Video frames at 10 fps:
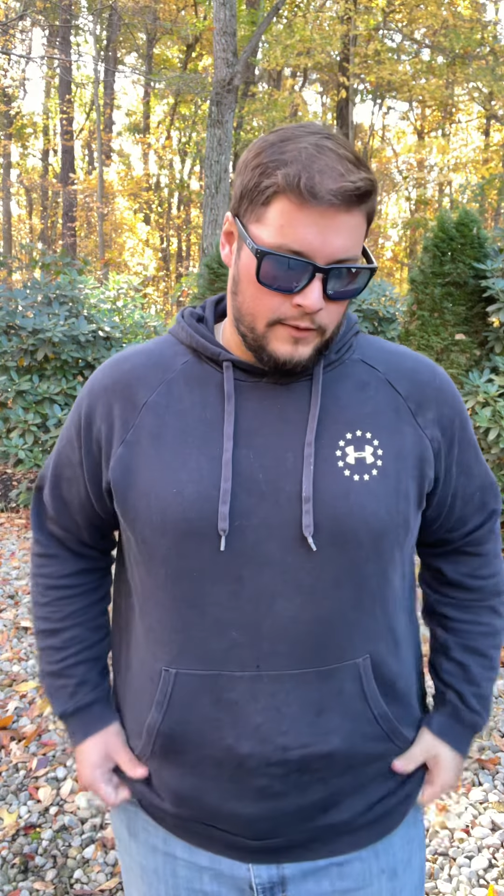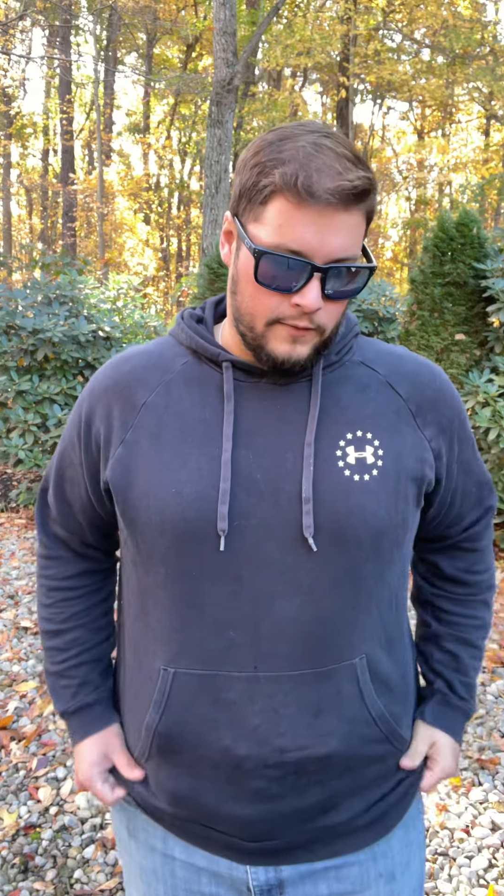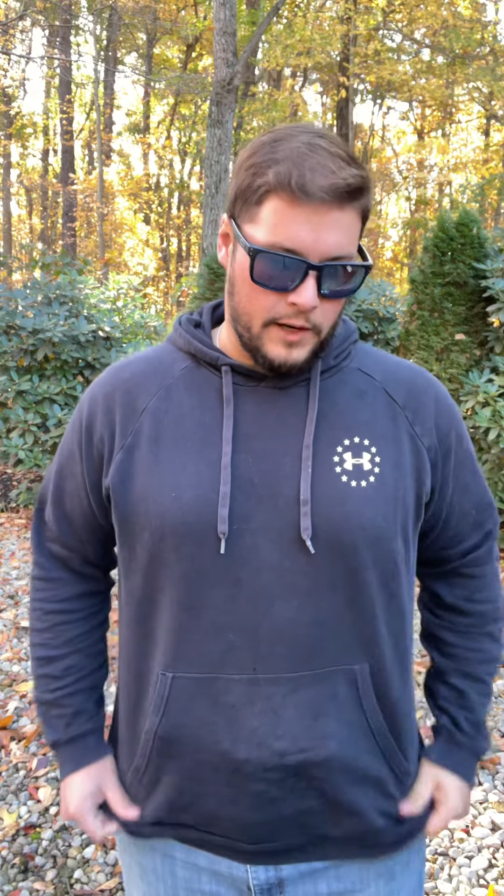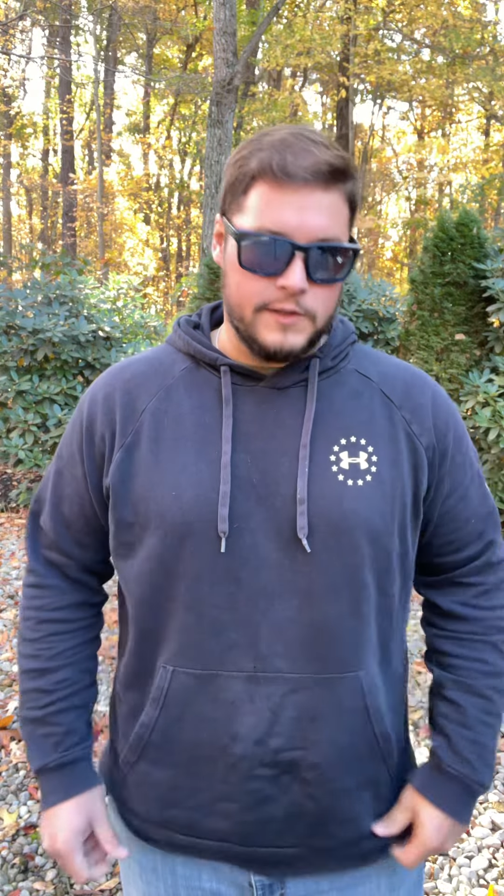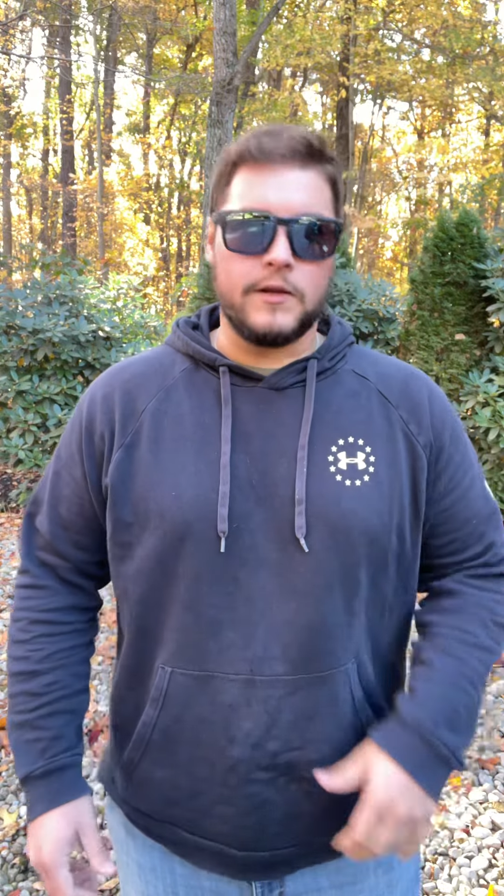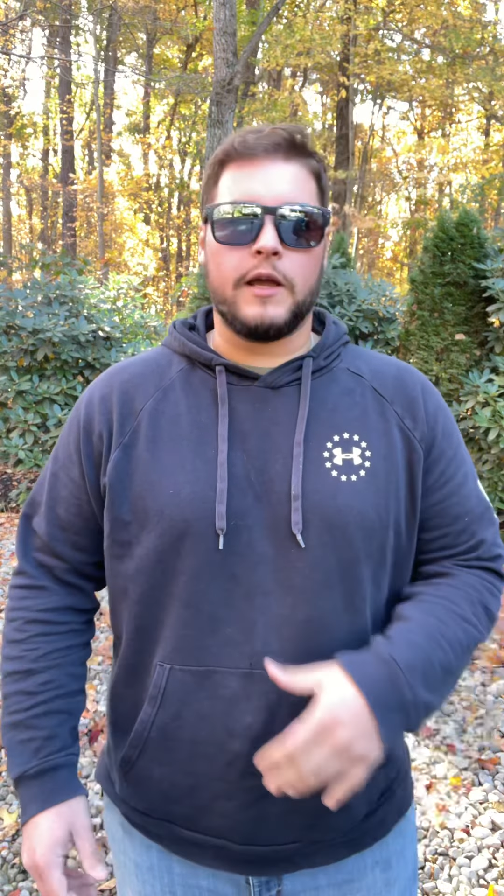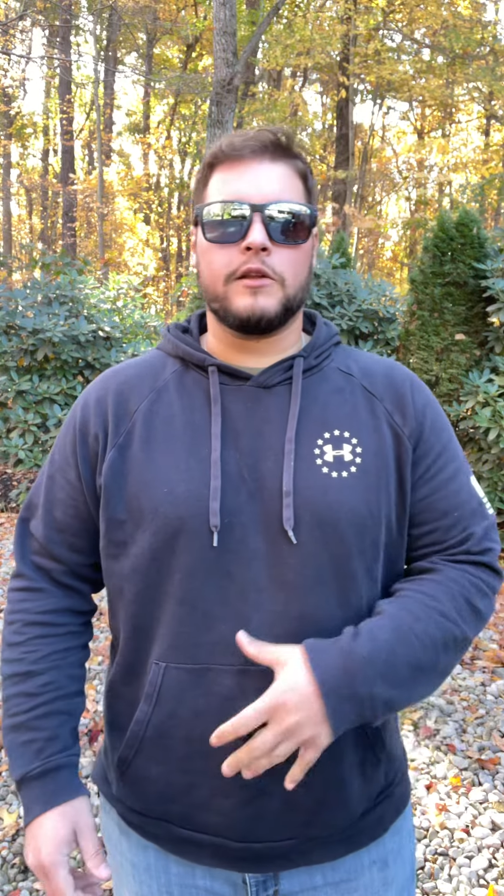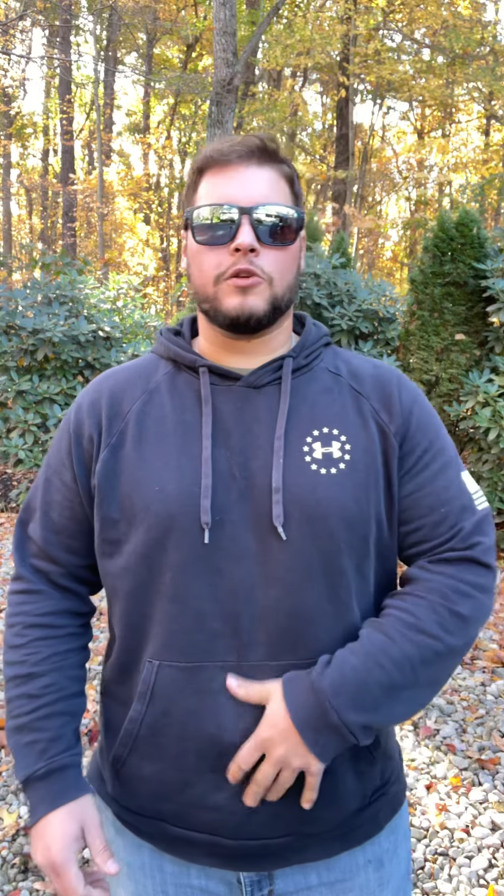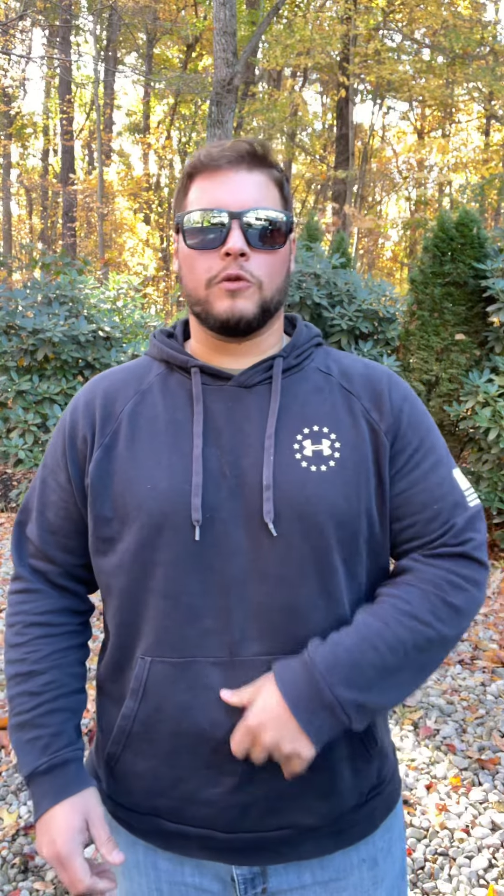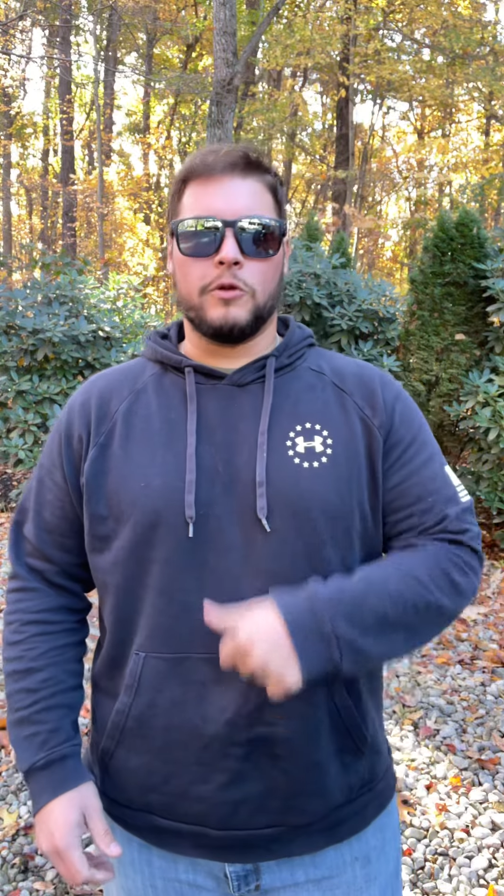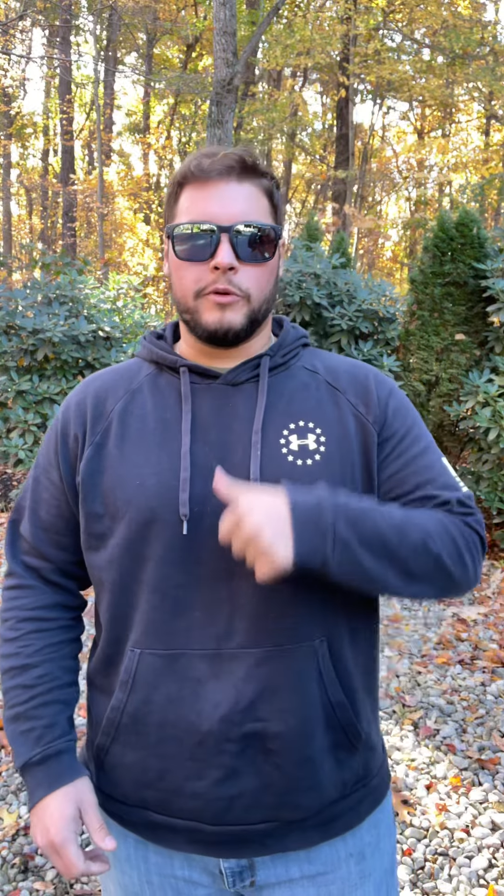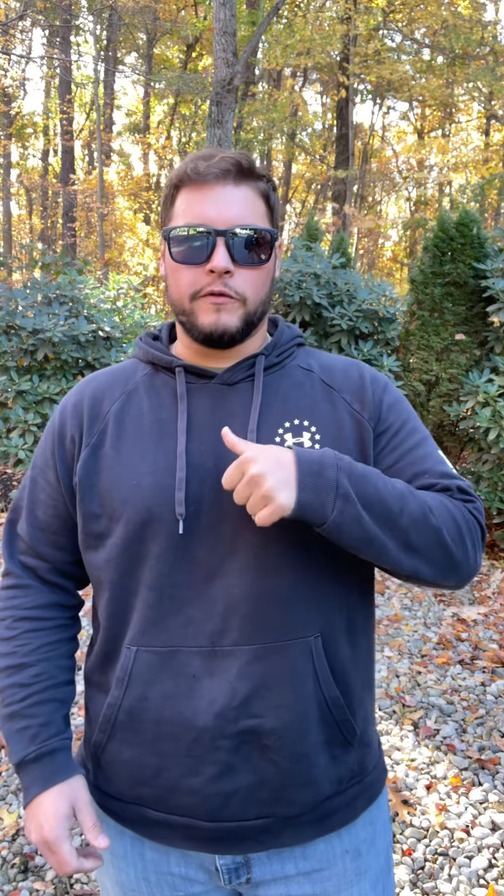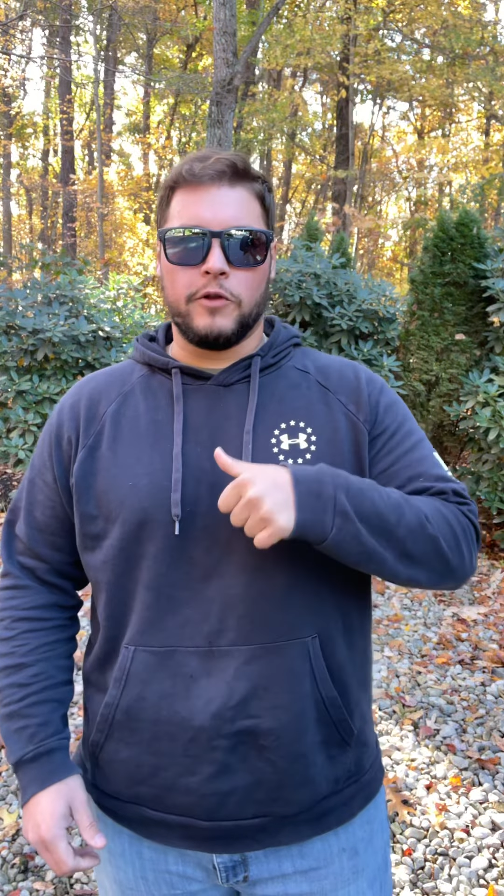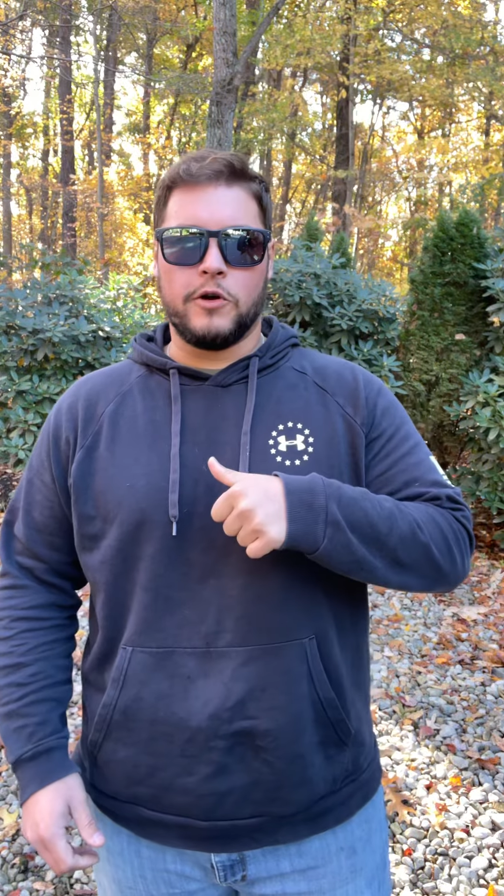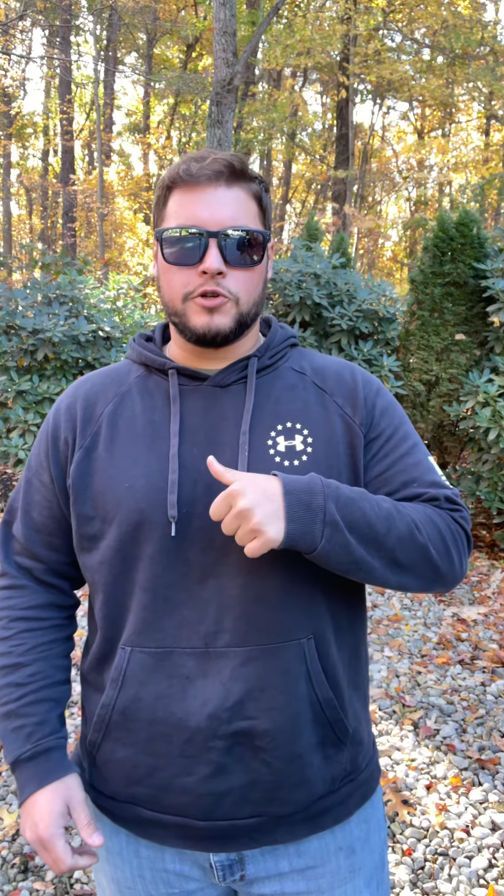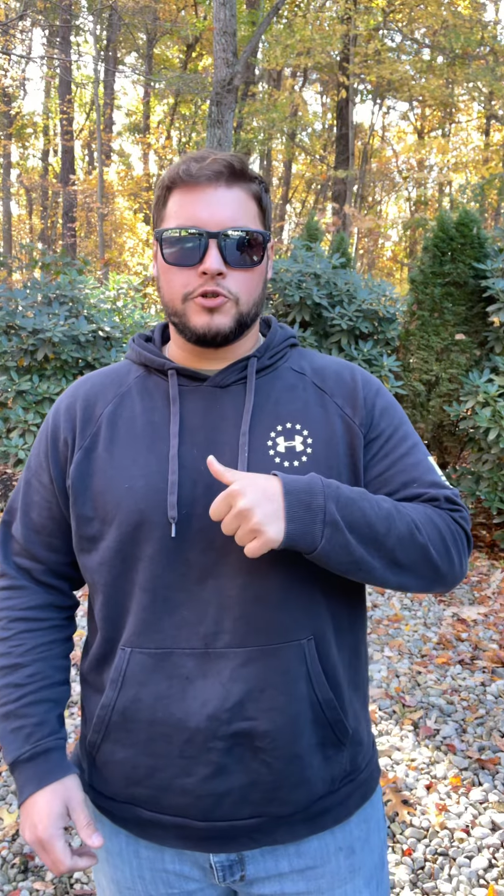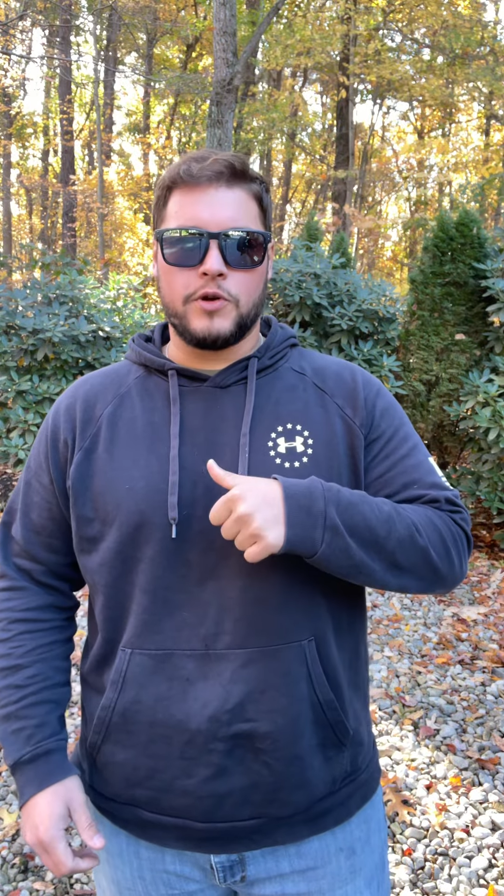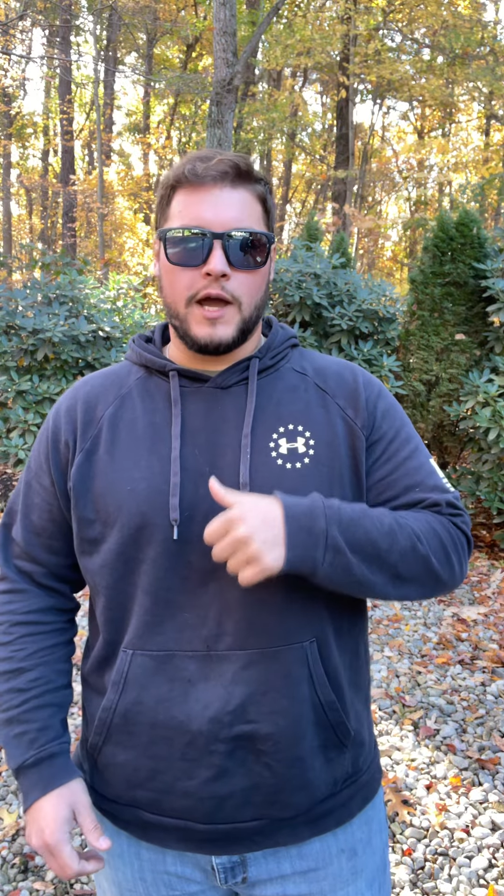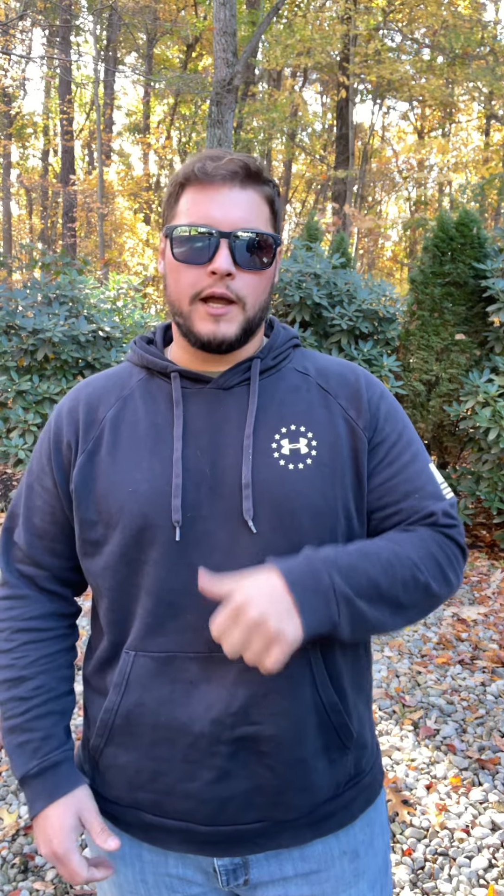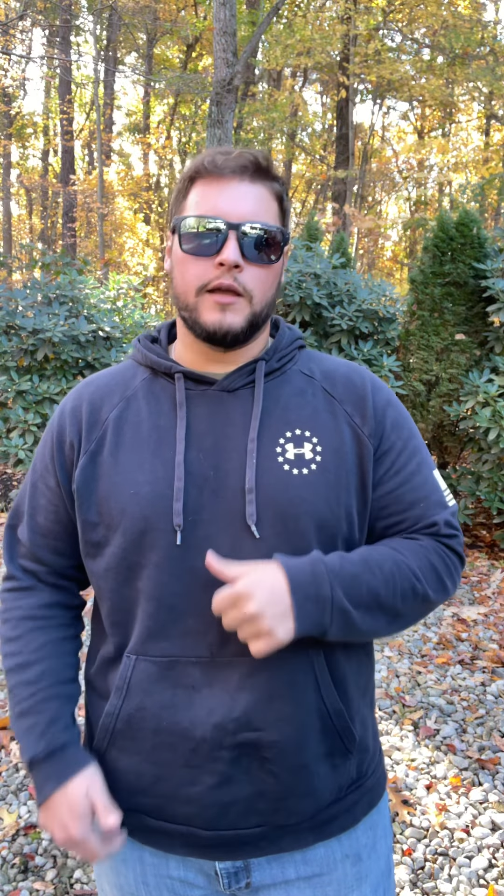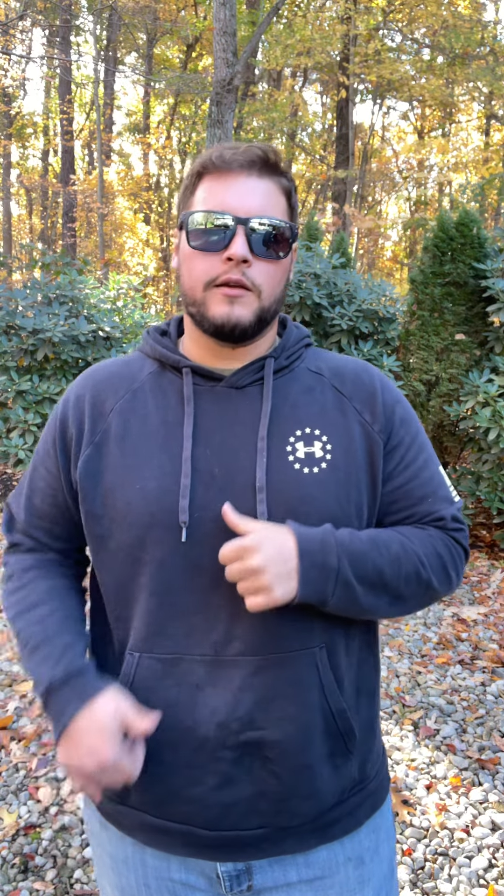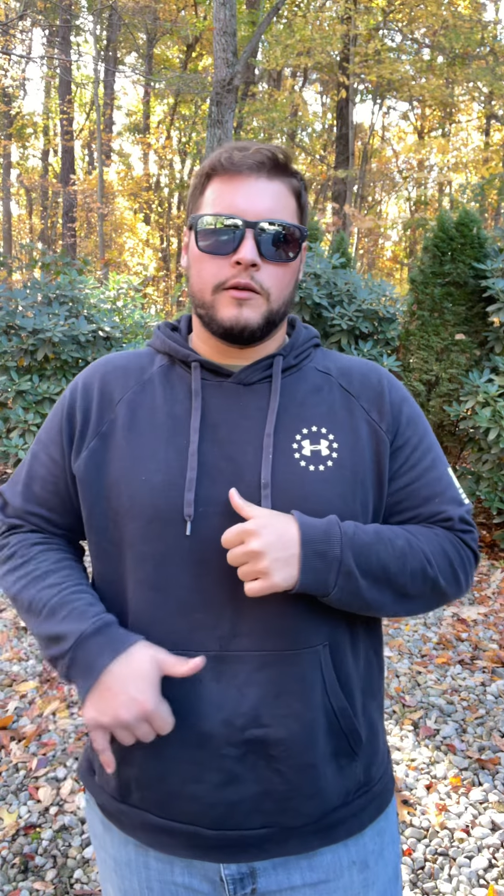right? So now you do a little bit of a larger drag,